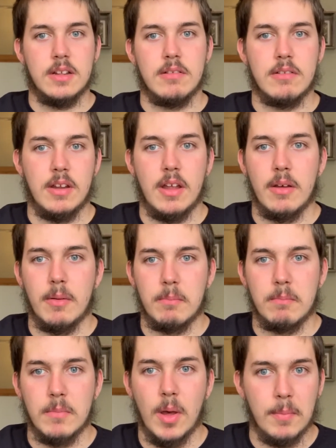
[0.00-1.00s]
You know,
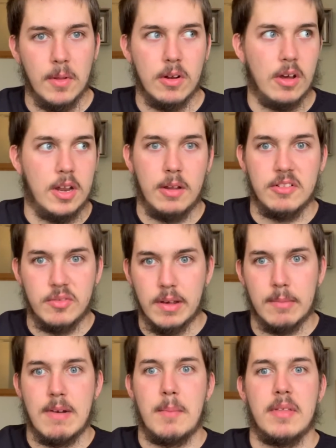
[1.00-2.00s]
I'm not like, I don't swing
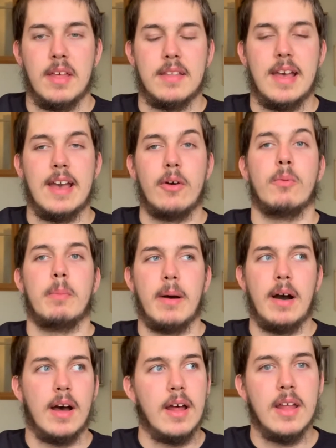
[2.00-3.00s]
them around by their tail,
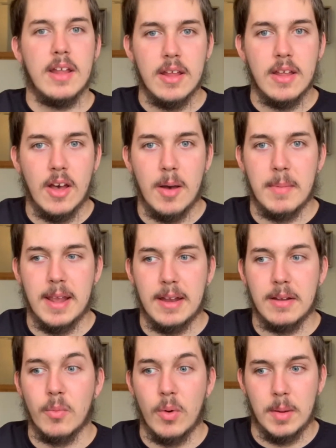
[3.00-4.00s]
but I
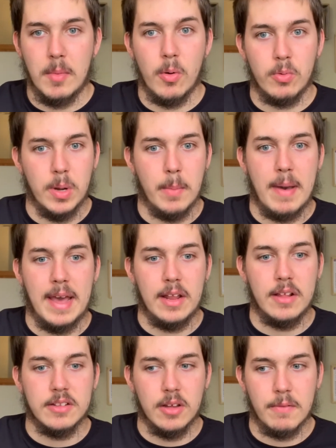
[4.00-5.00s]
mean, when I'm holding a
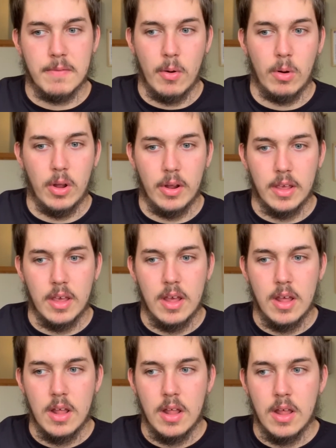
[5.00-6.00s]
mantis, I feel like
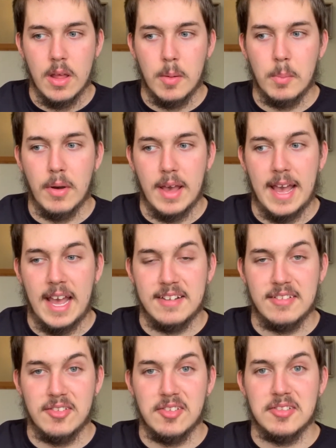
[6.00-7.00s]
my hands
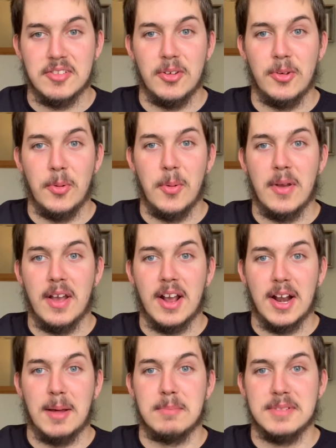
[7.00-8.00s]
are just too
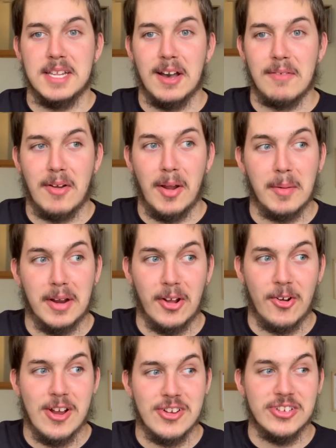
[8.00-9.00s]
clumsy. I feel like I'm going to
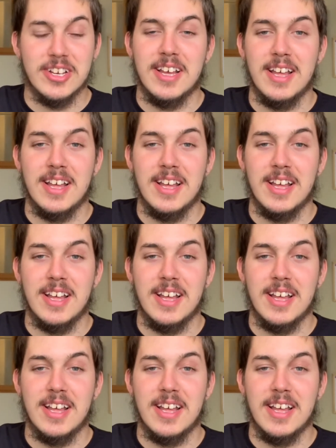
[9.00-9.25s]
crush it.